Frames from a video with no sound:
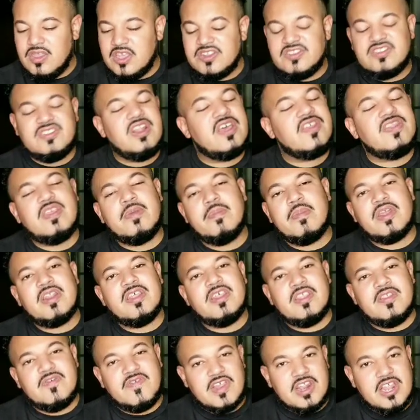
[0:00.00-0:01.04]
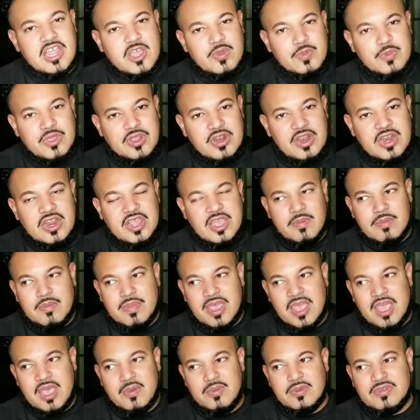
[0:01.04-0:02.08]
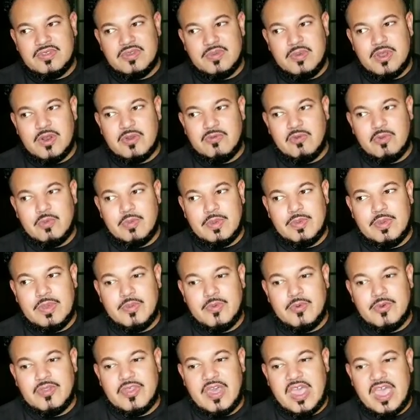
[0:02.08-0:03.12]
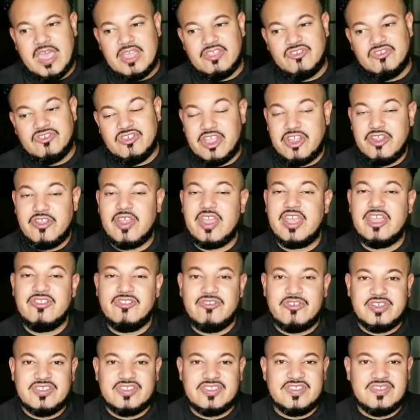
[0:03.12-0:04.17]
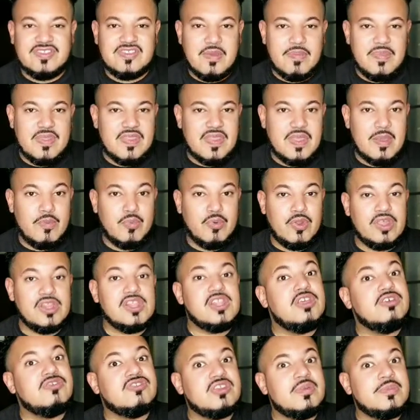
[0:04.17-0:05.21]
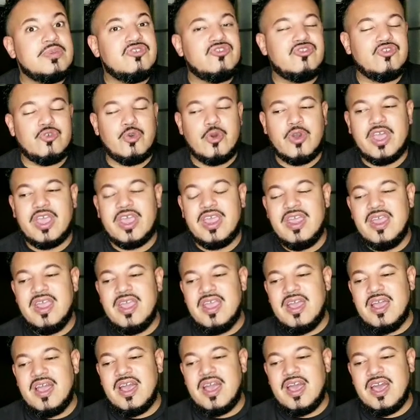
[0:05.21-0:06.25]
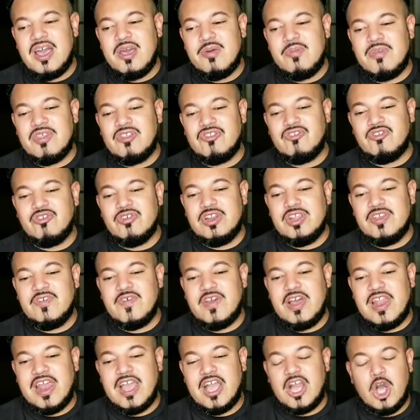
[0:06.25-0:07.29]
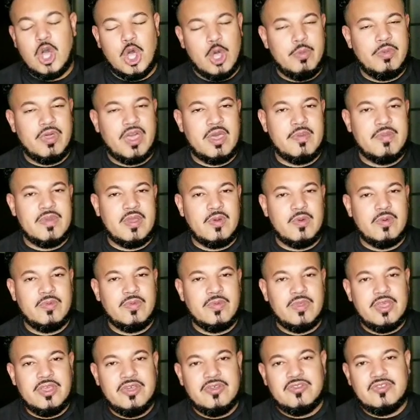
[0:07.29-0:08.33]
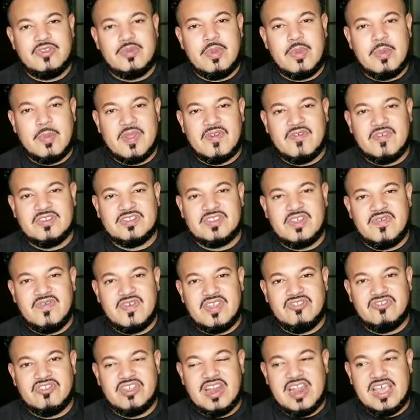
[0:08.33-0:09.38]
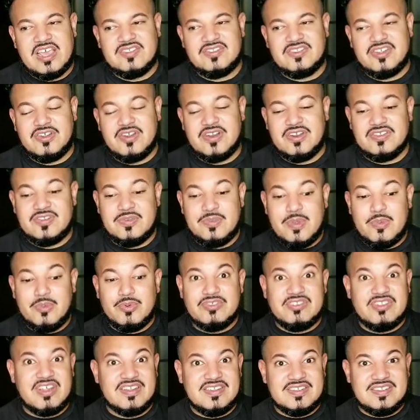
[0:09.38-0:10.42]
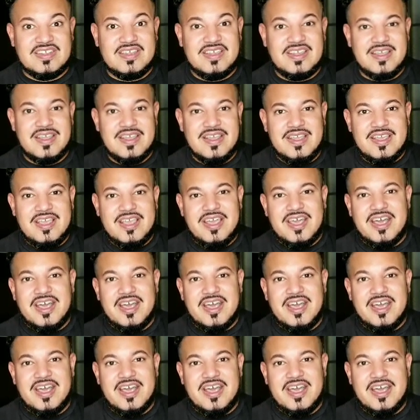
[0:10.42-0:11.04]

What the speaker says: there's nothing better than feeling community and being able to be in a room with people that share your interest in something that brings you so much joy. It truly felt like a homecoming to be in my first convention last year, and to be presenting